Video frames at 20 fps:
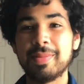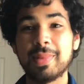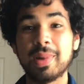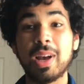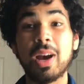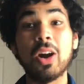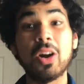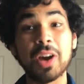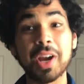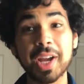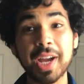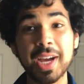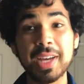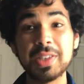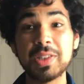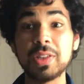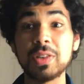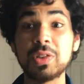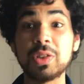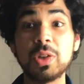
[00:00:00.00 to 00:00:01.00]
Alright guys,
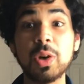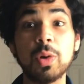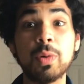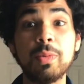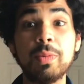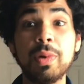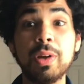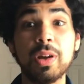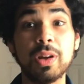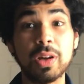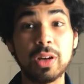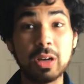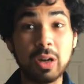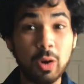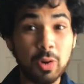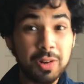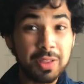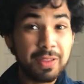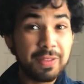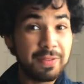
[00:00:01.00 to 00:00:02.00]
so go to
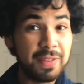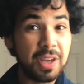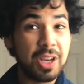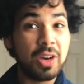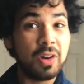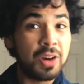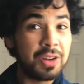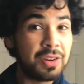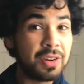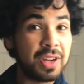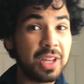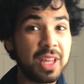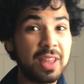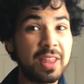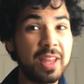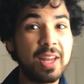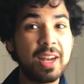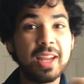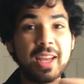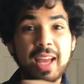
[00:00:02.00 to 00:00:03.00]
the video underneath
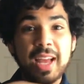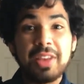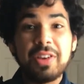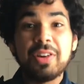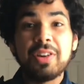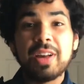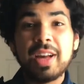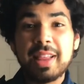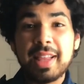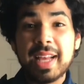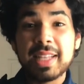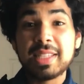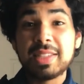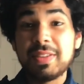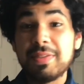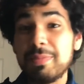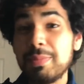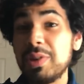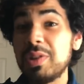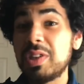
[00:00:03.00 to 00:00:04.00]
it, and that's the
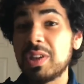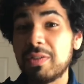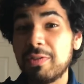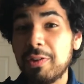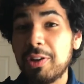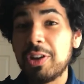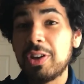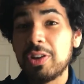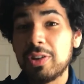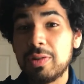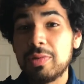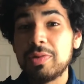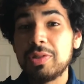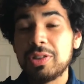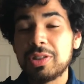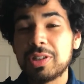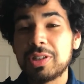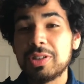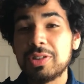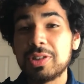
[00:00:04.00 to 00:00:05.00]
music video
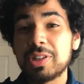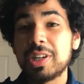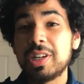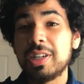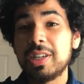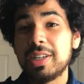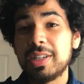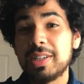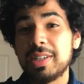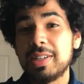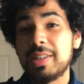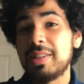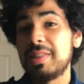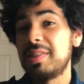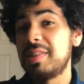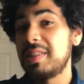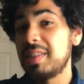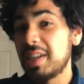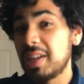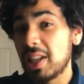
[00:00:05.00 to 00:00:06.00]
you're gonna
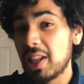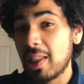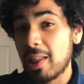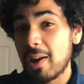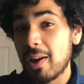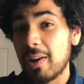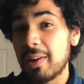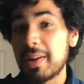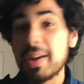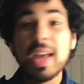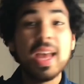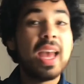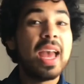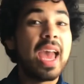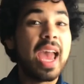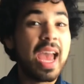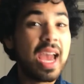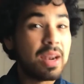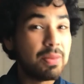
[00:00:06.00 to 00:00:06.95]
sing along and